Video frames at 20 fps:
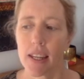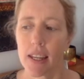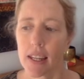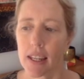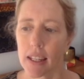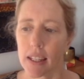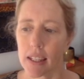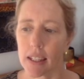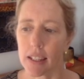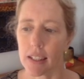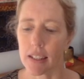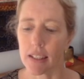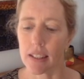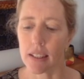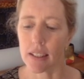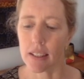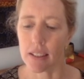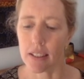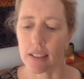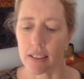
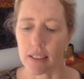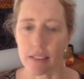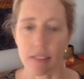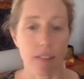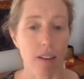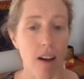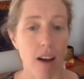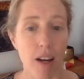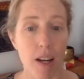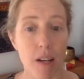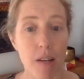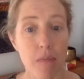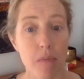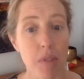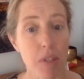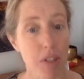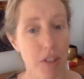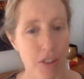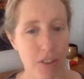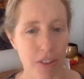he's not a
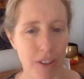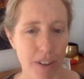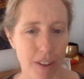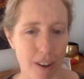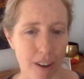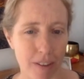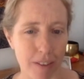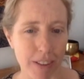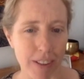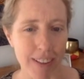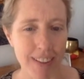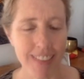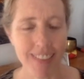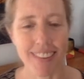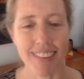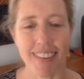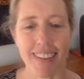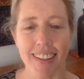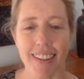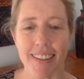mystery novelist.
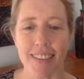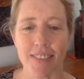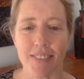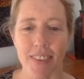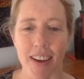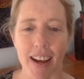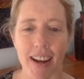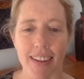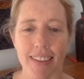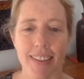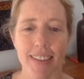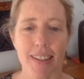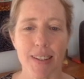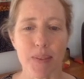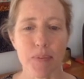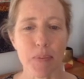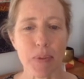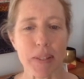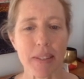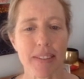In fact,
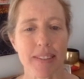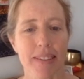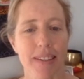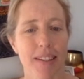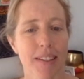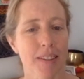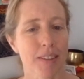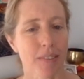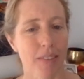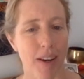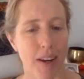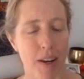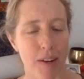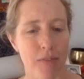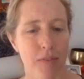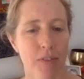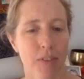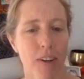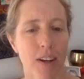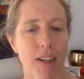he puts things right up
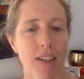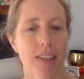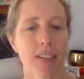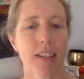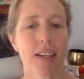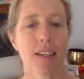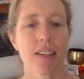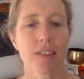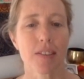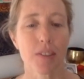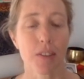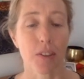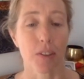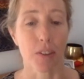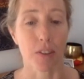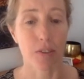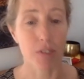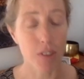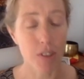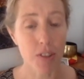front. And so
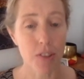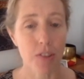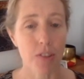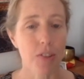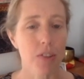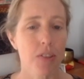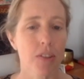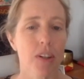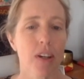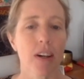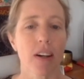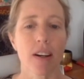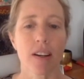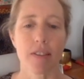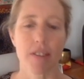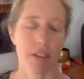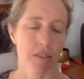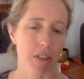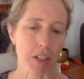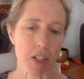the first sutra
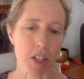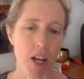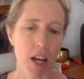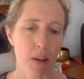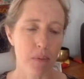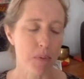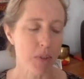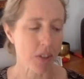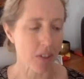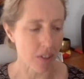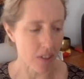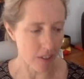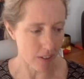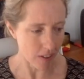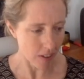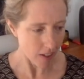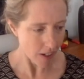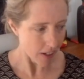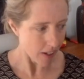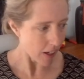of every chapter
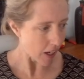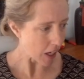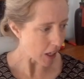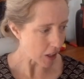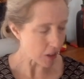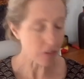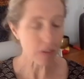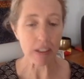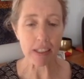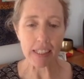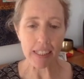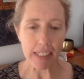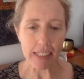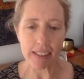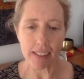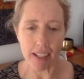is really